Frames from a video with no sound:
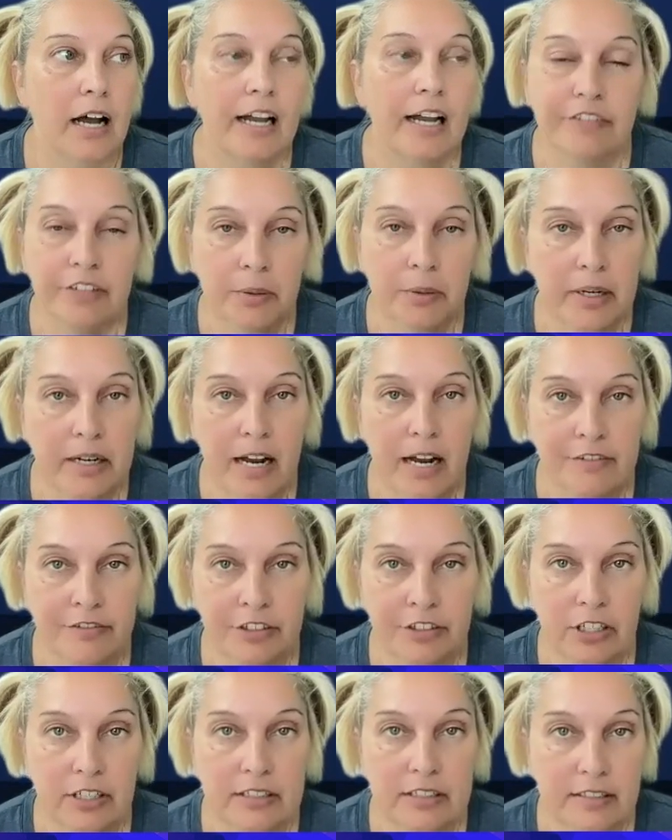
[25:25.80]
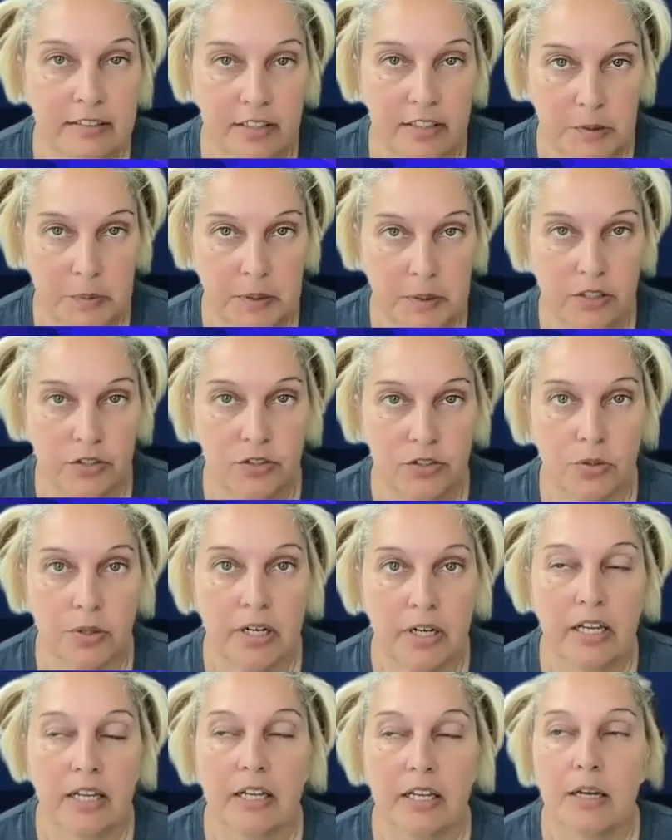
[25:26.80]
everywhere I've looked, this has been the
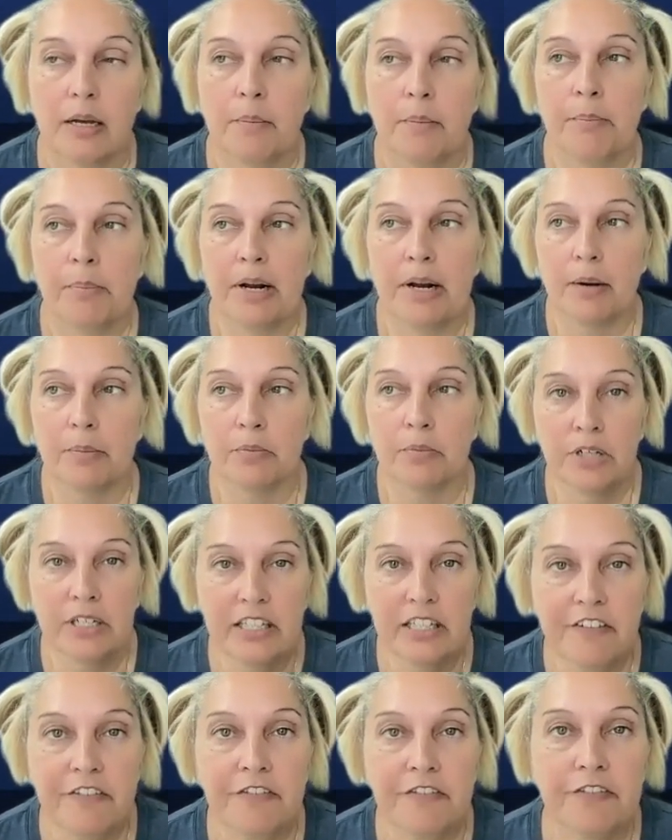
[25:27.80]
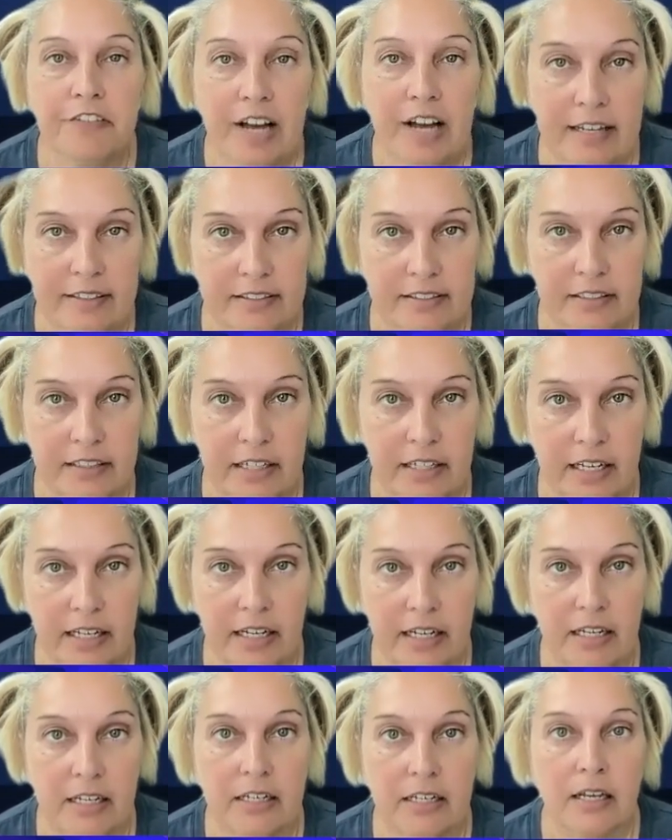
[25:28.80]
story, but I'm really
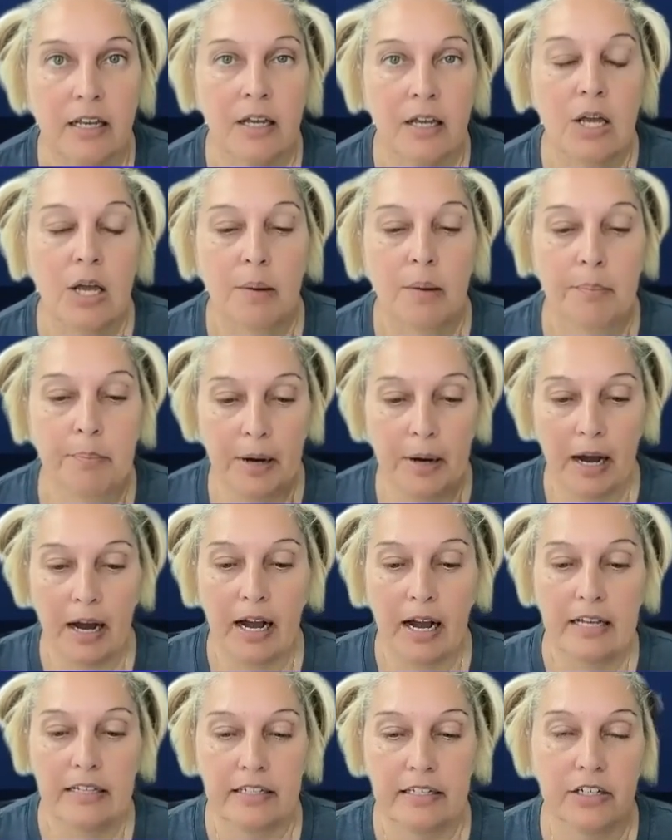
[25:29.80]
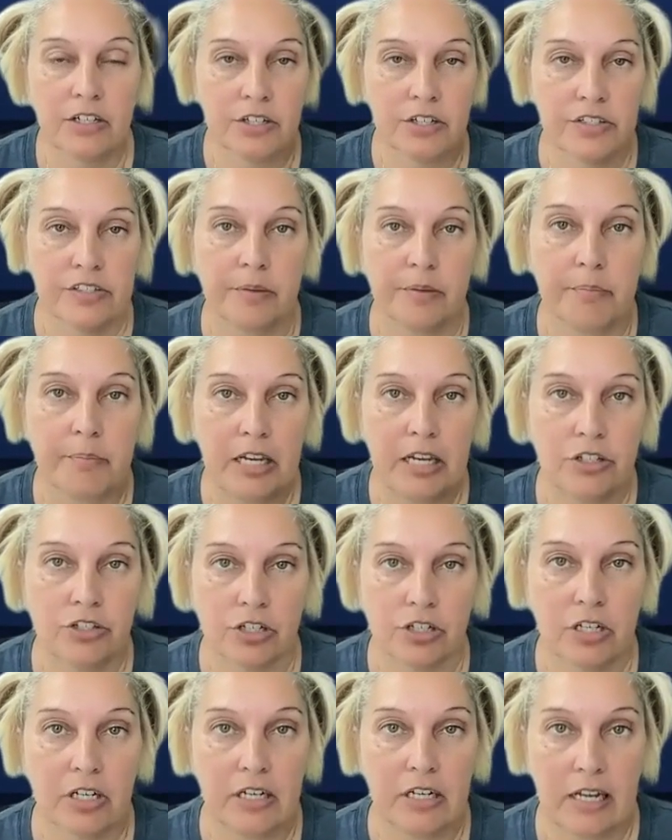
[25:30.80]
fascinated by the Ursa
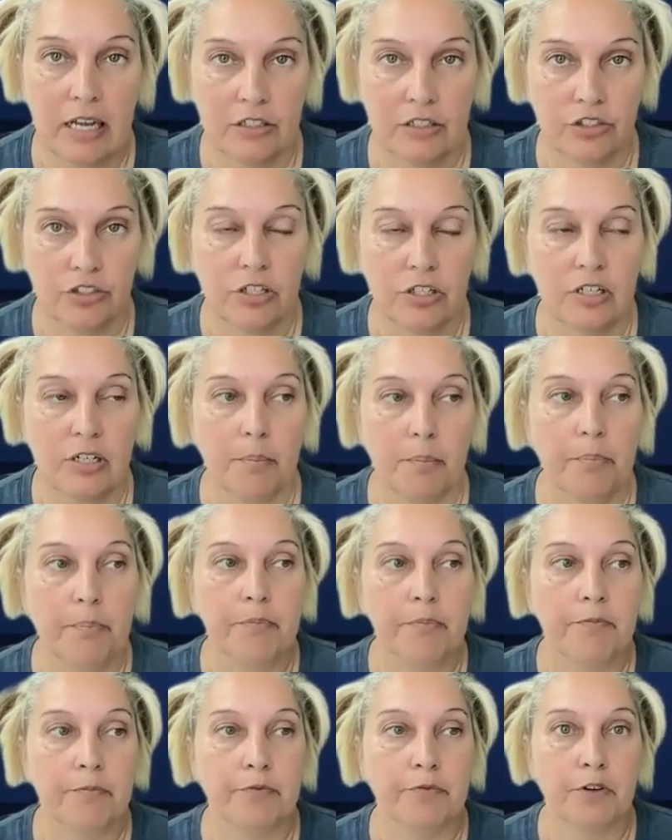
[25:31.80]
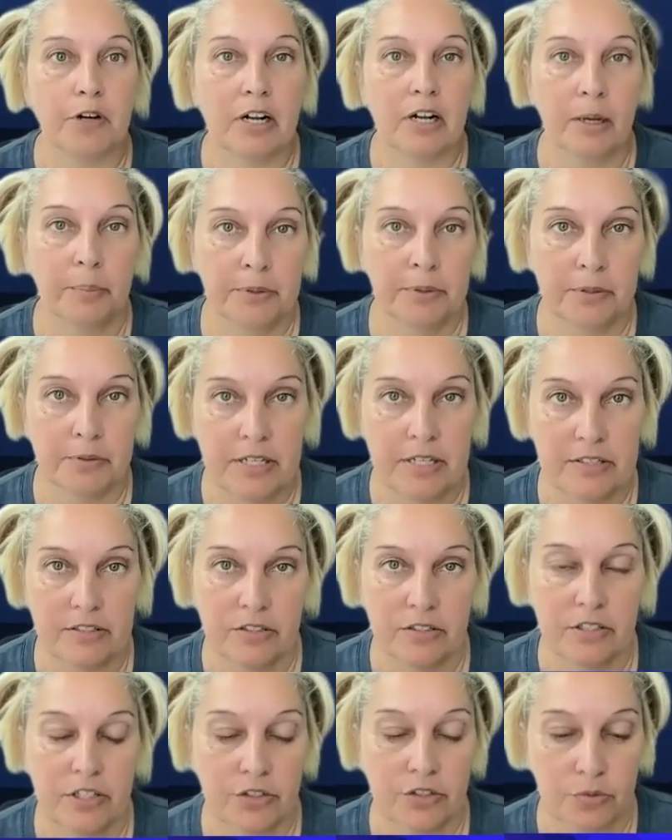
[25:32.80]
Major connection for a couple of
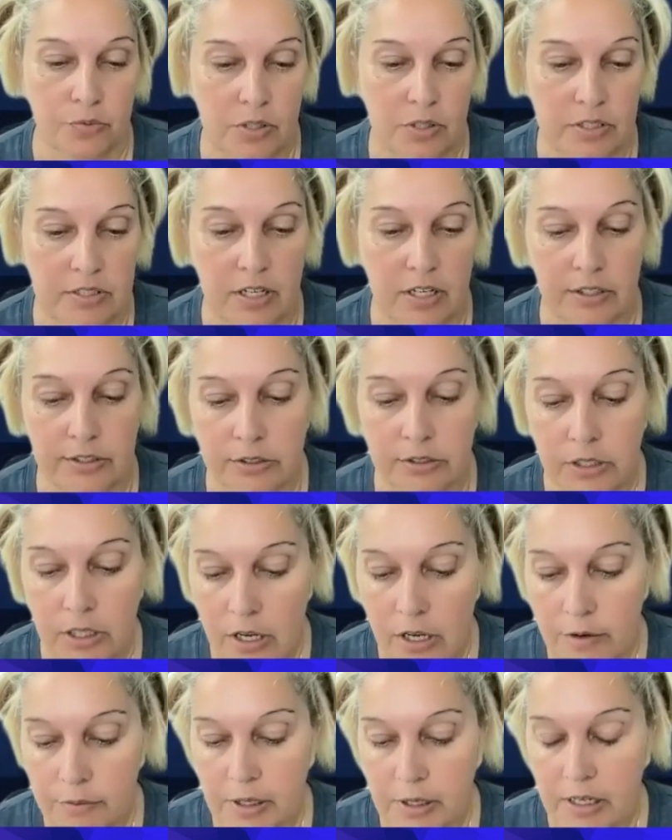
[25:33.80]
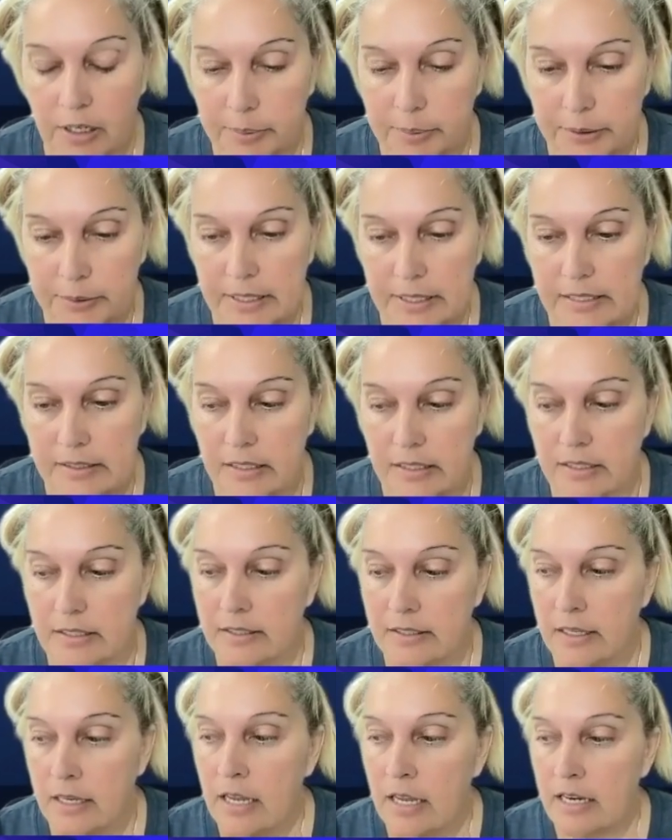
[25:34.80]
reasons. I just want to tell you, for a couple of
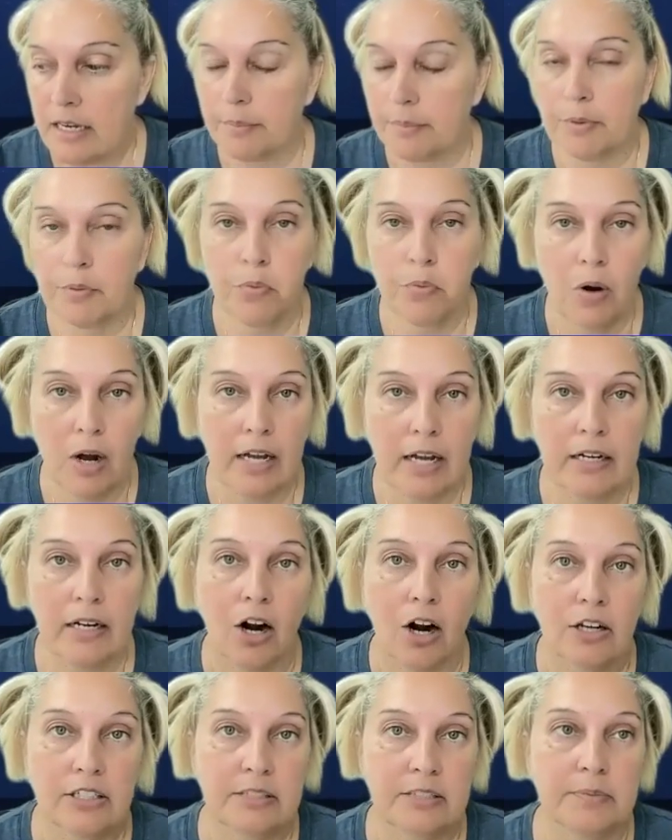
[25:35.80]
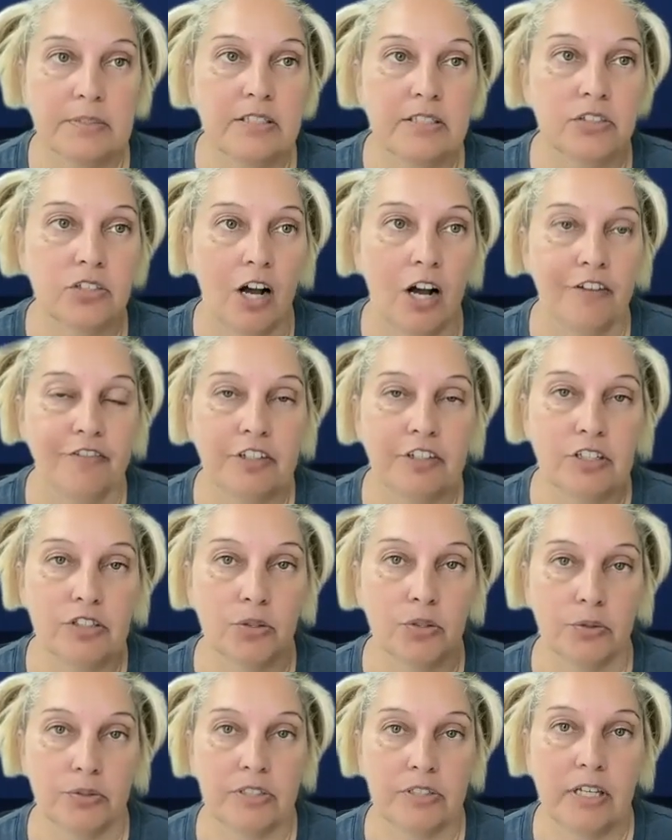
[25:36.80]
reasons. Number one, Artemis is often
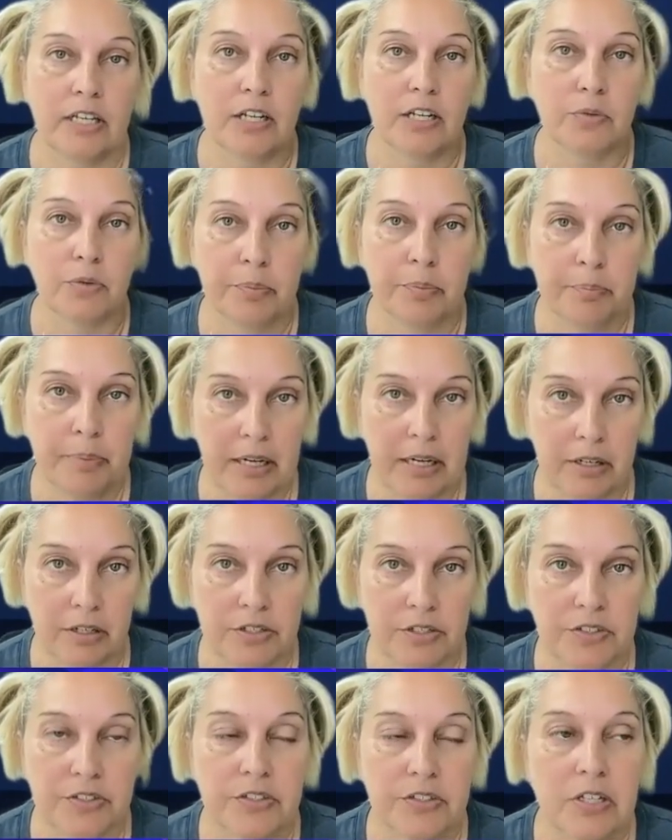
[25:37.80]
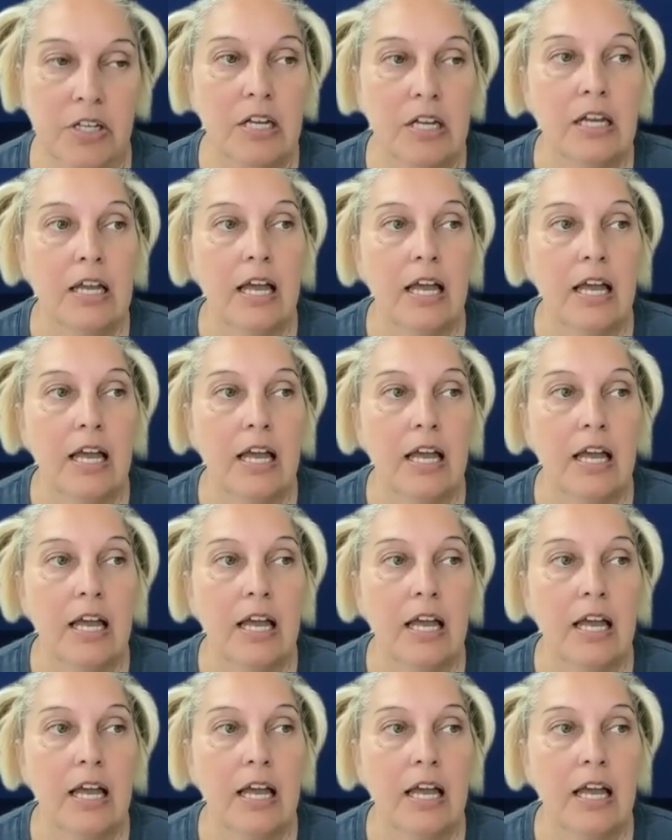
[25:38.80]
associated with bears,